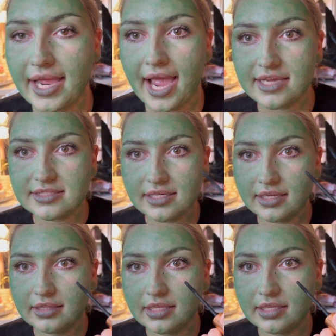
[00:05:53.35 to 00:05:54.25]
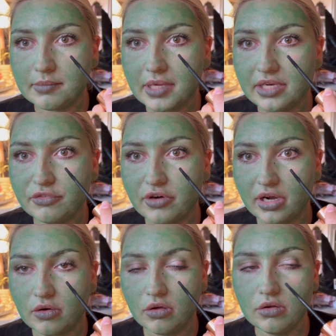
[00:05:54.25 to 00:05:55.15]
I accidentally made a
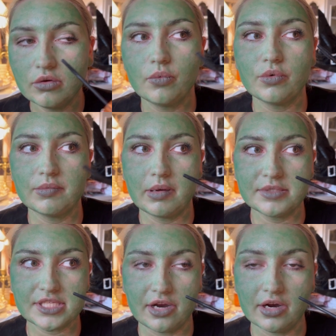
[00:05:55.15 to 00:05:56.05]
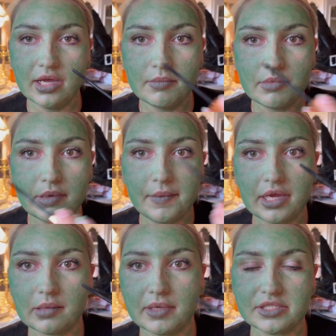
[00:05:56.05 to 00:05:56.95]
freckle with my mascara, but maybe I
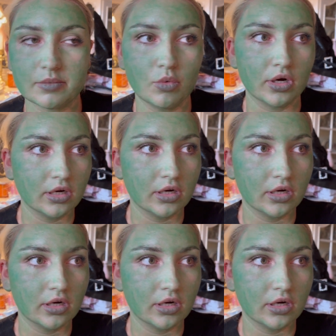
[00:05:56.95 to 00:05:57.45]
can make some more.